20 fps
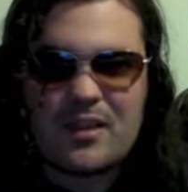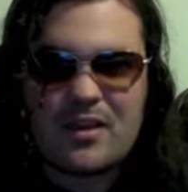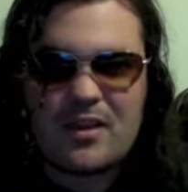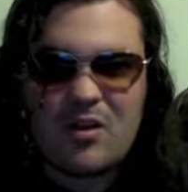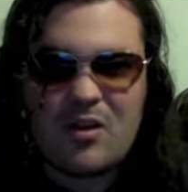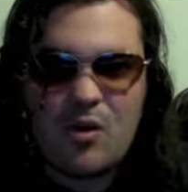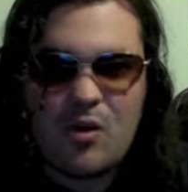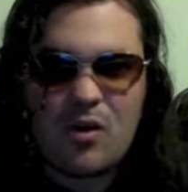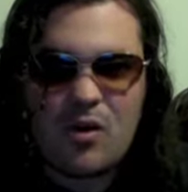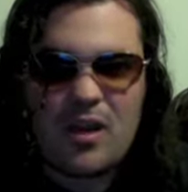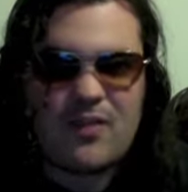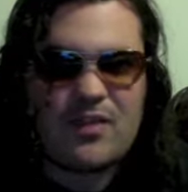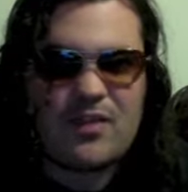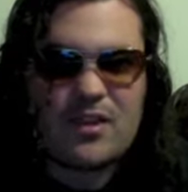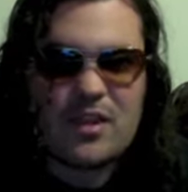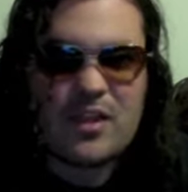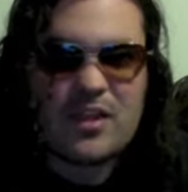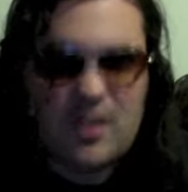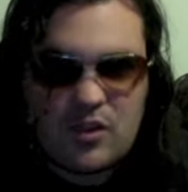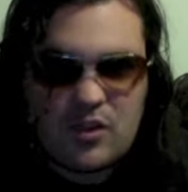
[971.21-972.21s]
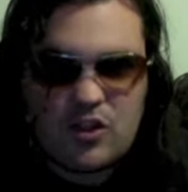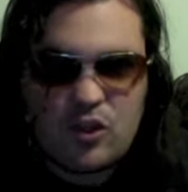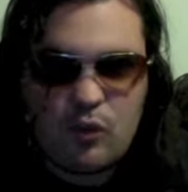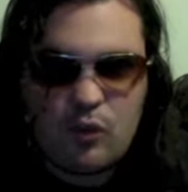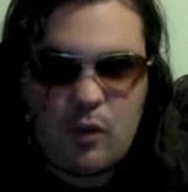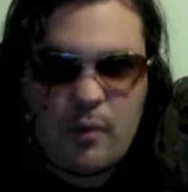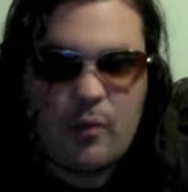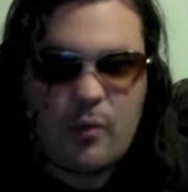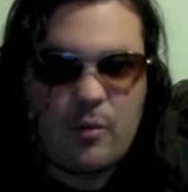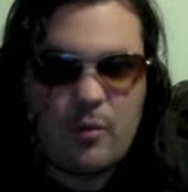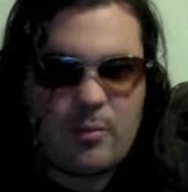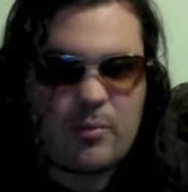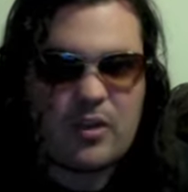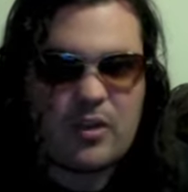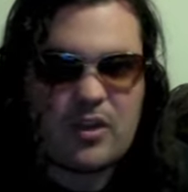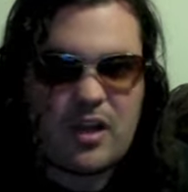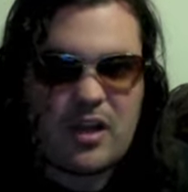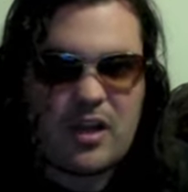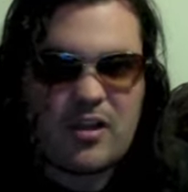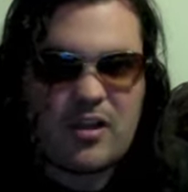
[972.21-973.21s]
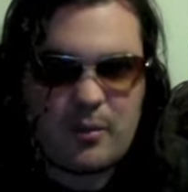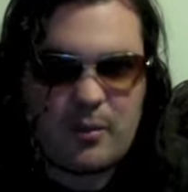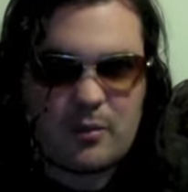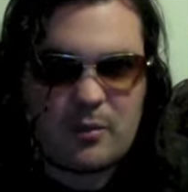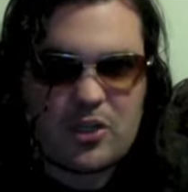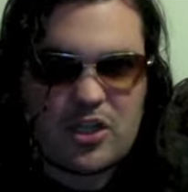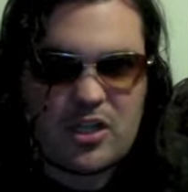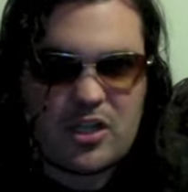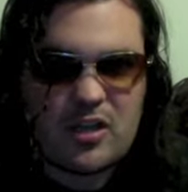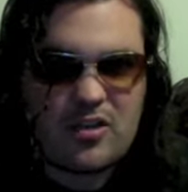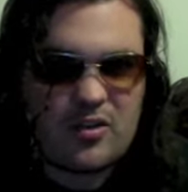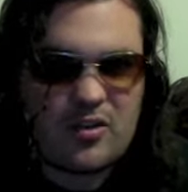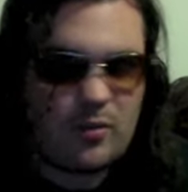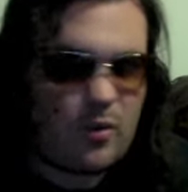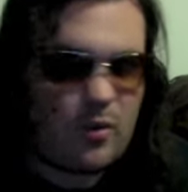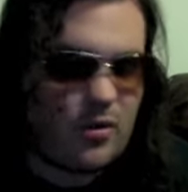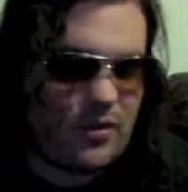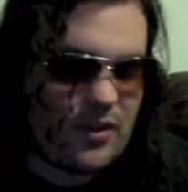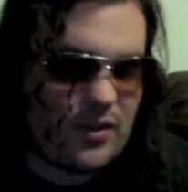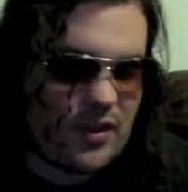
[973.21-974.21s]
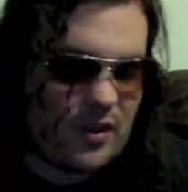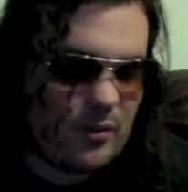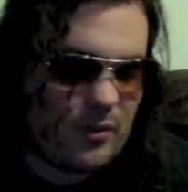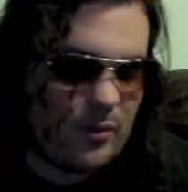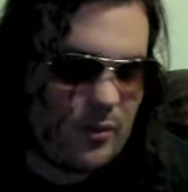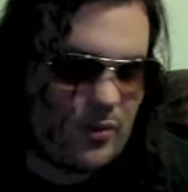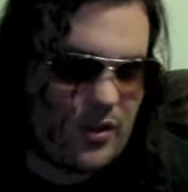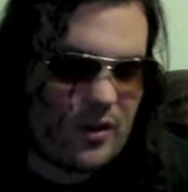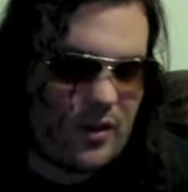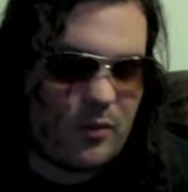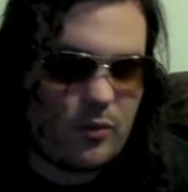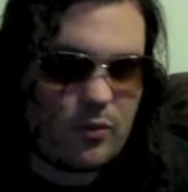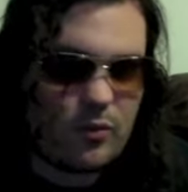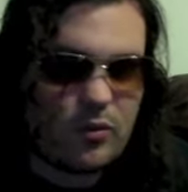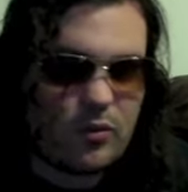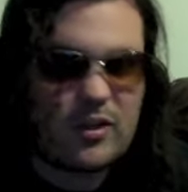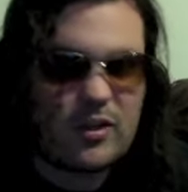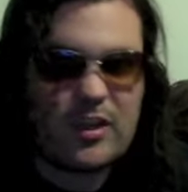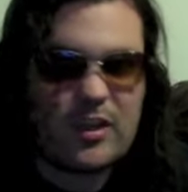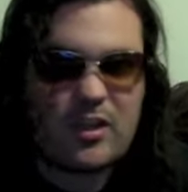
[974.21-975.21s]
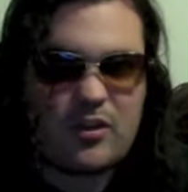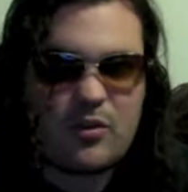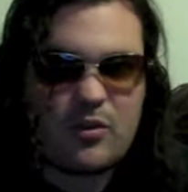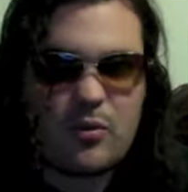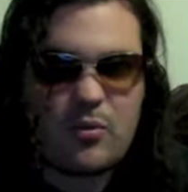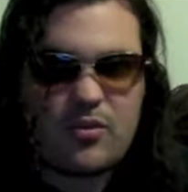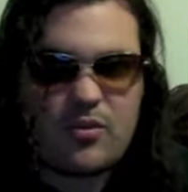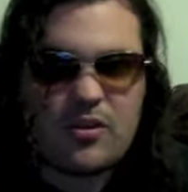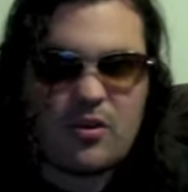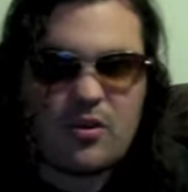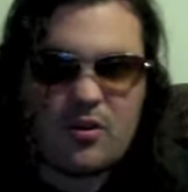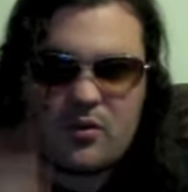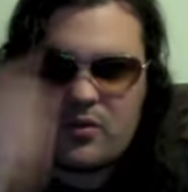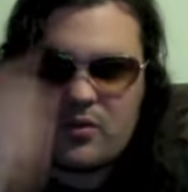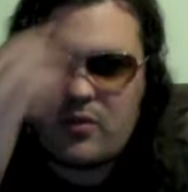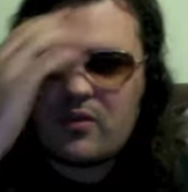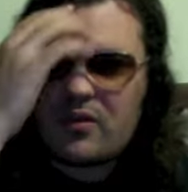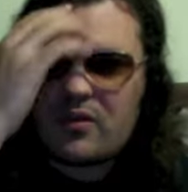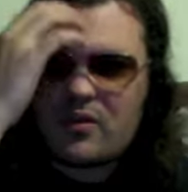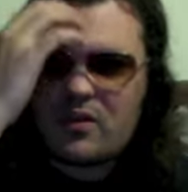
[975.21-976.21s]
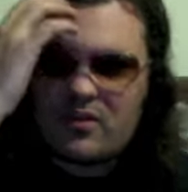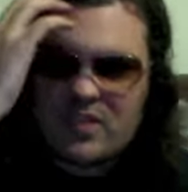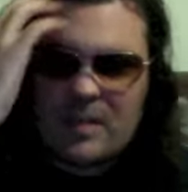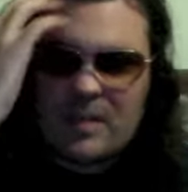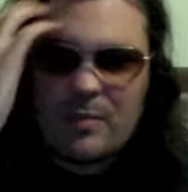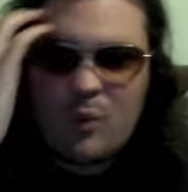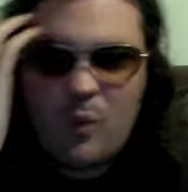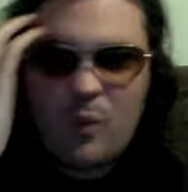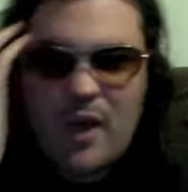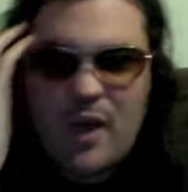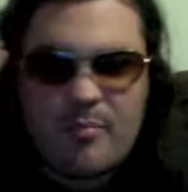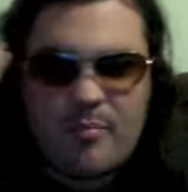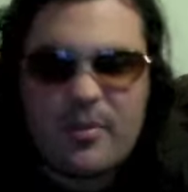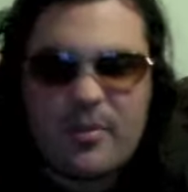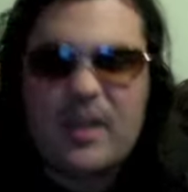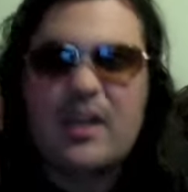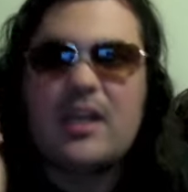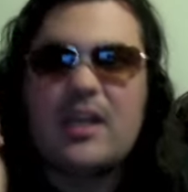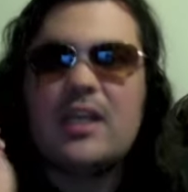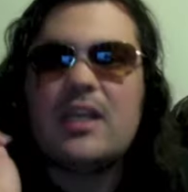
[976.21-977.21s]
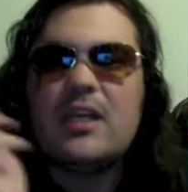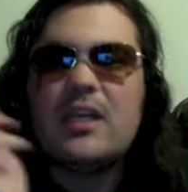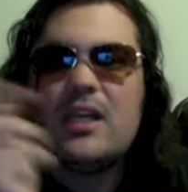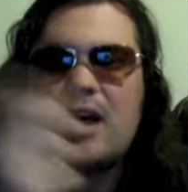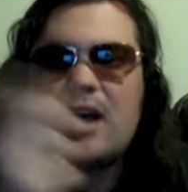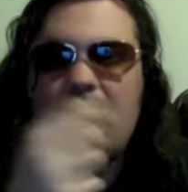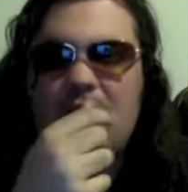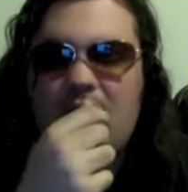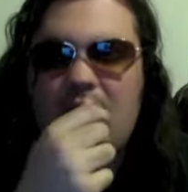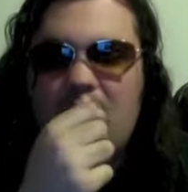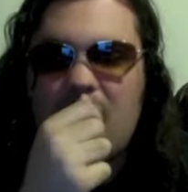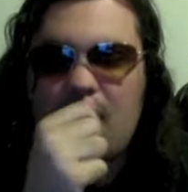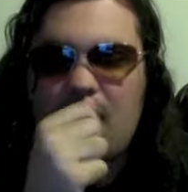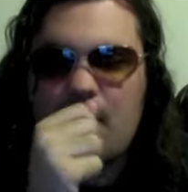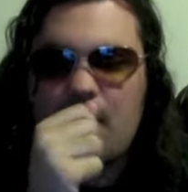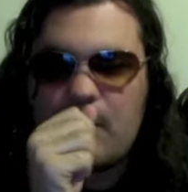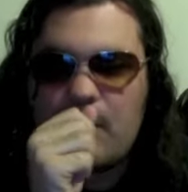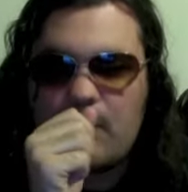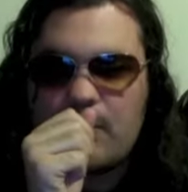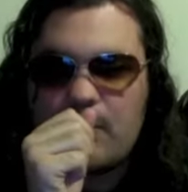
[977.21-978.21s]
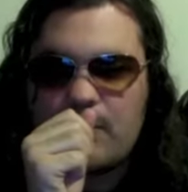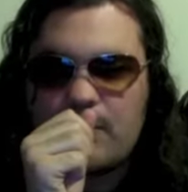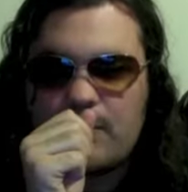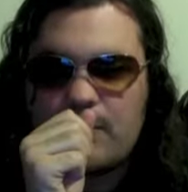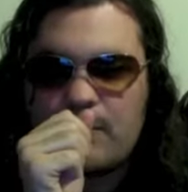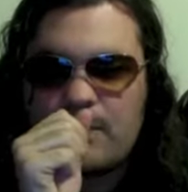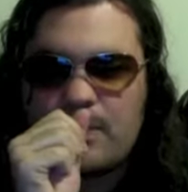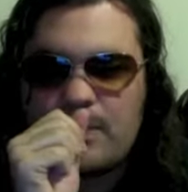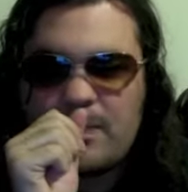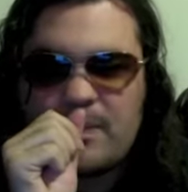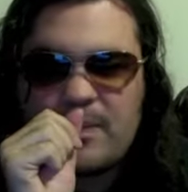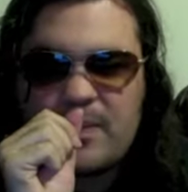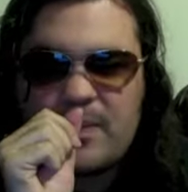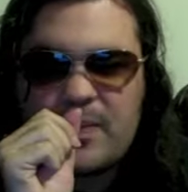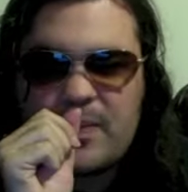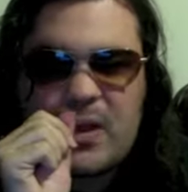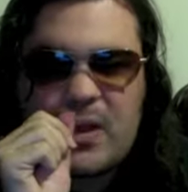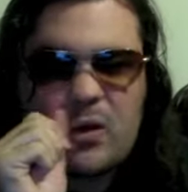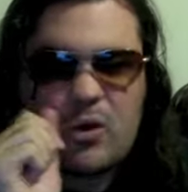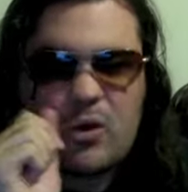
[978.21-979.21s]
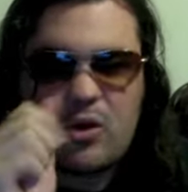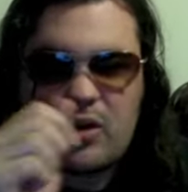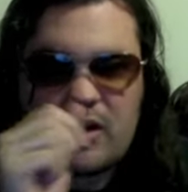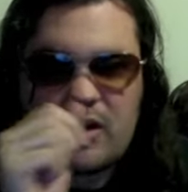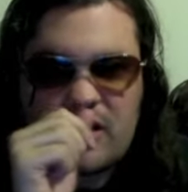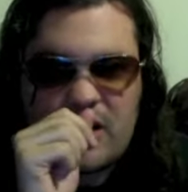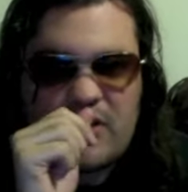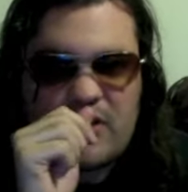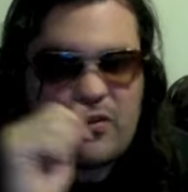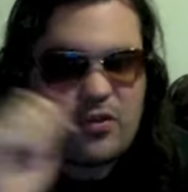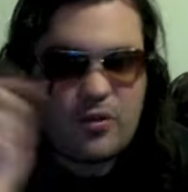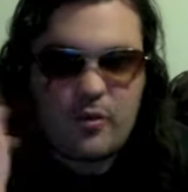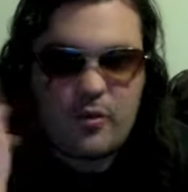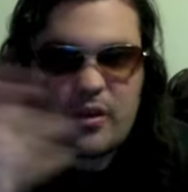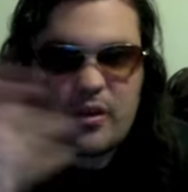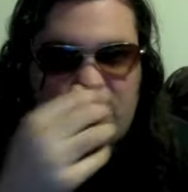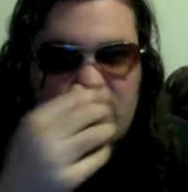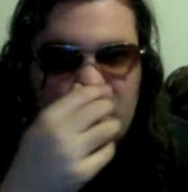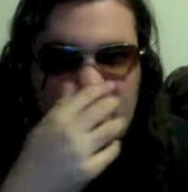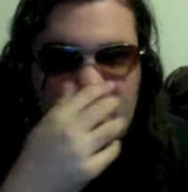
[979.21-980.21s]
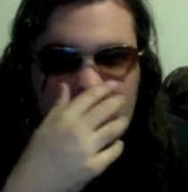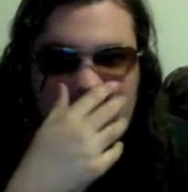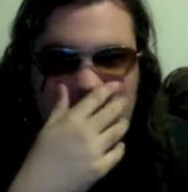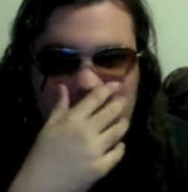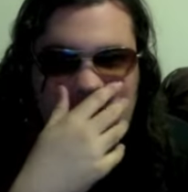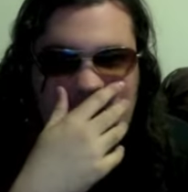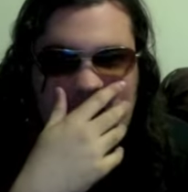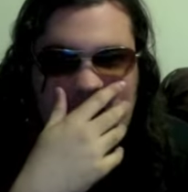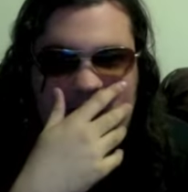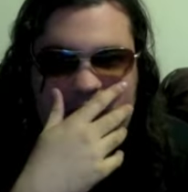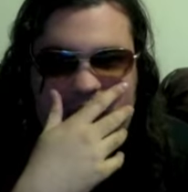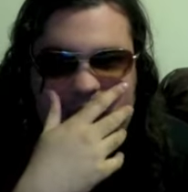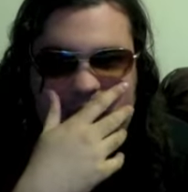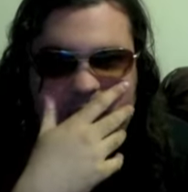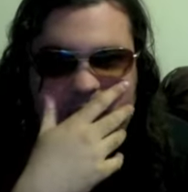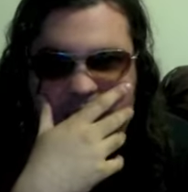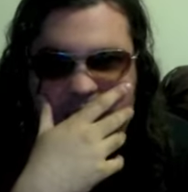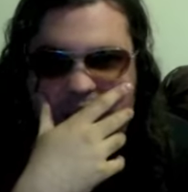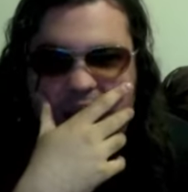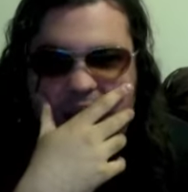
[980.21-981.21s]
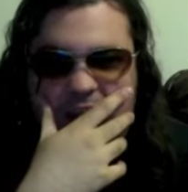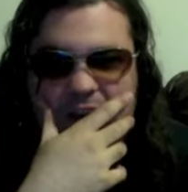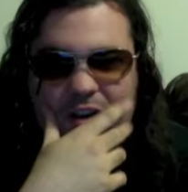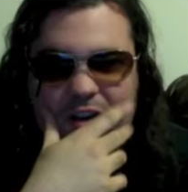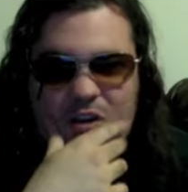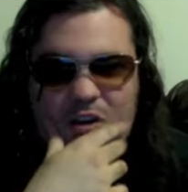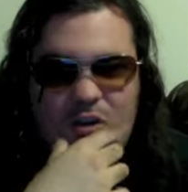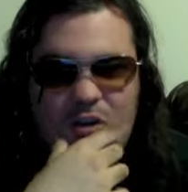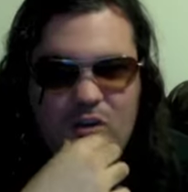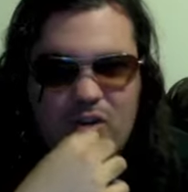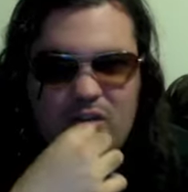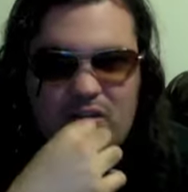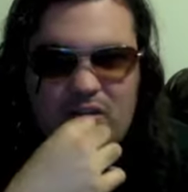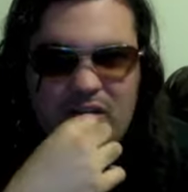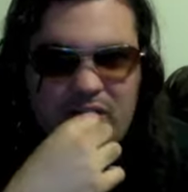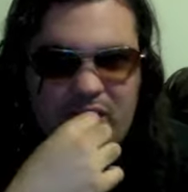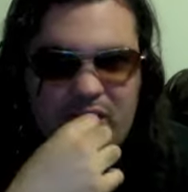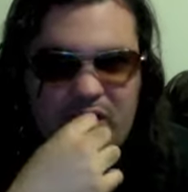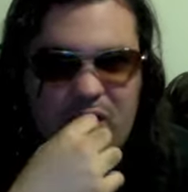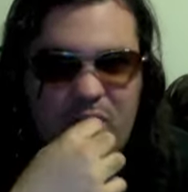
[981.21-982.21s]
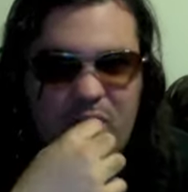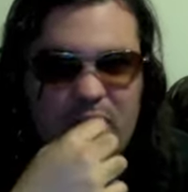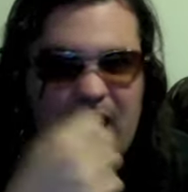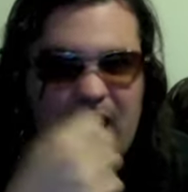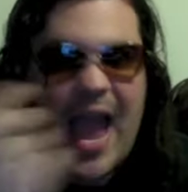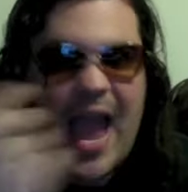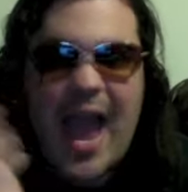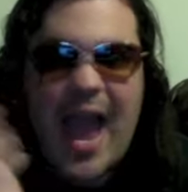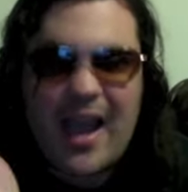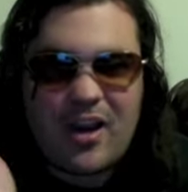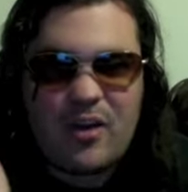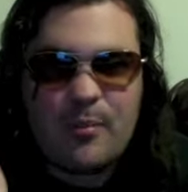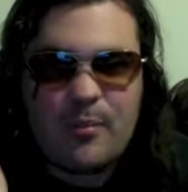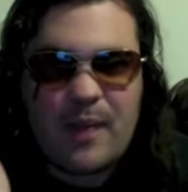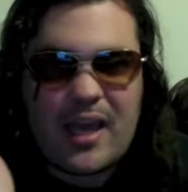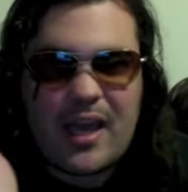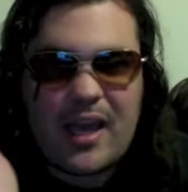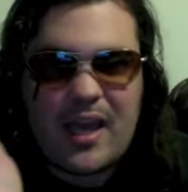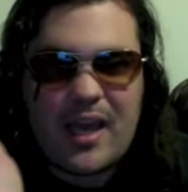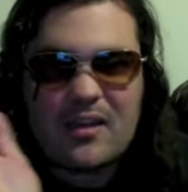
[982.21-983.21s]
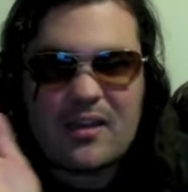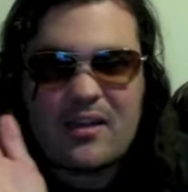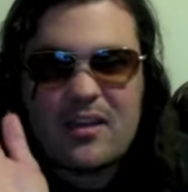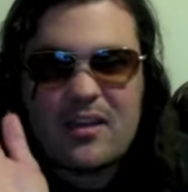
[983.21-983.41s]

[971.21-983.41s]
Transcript: or you have these two women with guns, like machine guns. The ones I think looked like an Uzi, or there's this other type of weapon. Or even throwing in the mix of a guy named Hacker, or he's called Hacker Man.